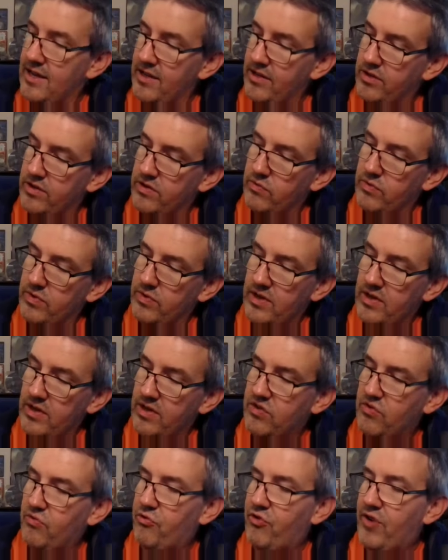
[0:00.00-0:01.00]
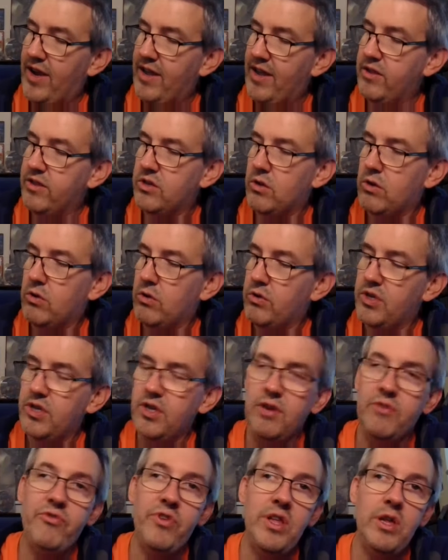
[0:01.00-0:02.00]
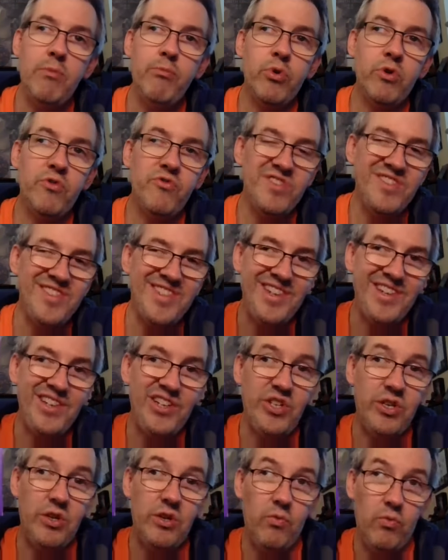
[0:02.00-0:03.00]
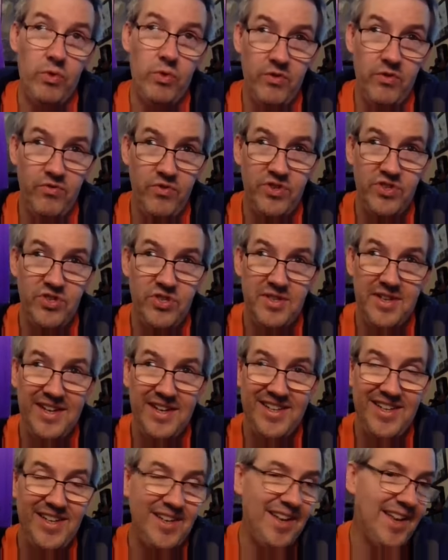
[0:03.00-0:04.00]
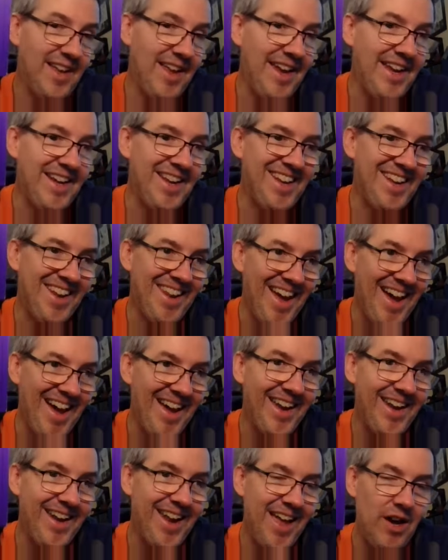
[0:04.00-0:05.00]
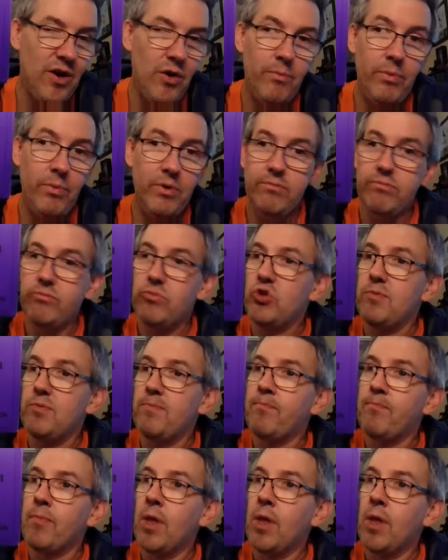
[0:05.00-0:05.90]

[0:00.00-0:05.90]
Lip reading: This one is Violet Art of Improvisation, one of his 1989 albums.